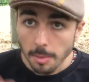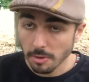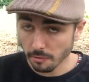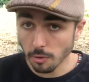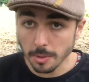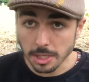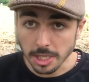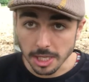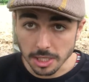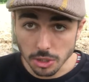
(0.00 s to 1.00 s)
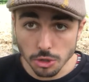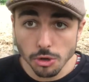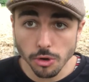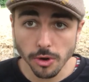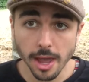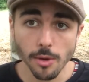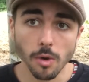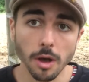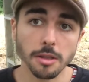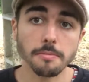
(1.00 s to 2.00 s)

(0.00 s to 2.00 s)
performances to create one